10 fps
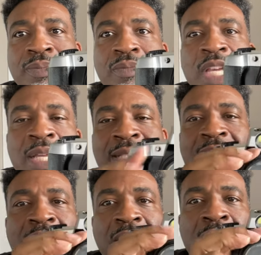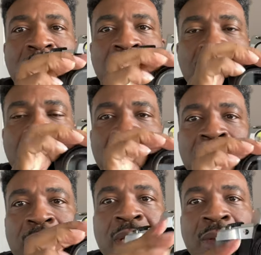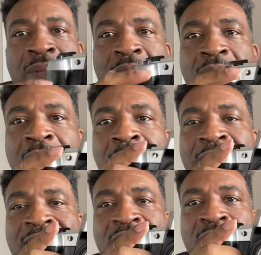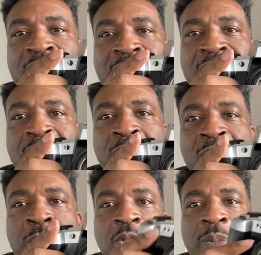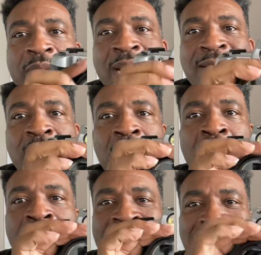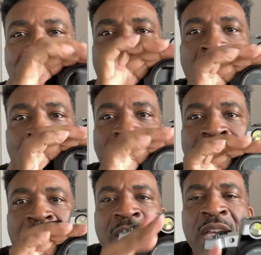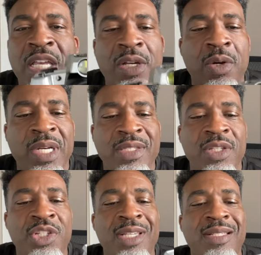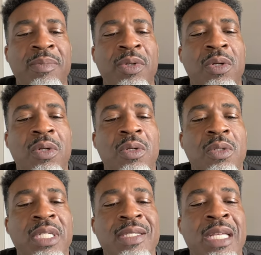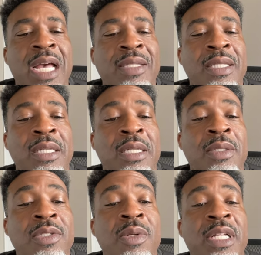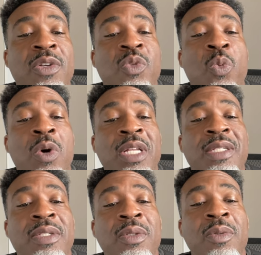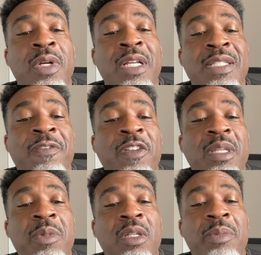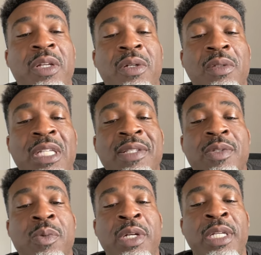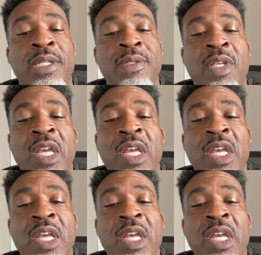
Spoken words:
It's got the lens here that's, you know, it's supposed to be SLR, but it doesn't come off, you know, and it's adjustable, and it's got so it goes one to, it's a 50 millimeter lens is what it is.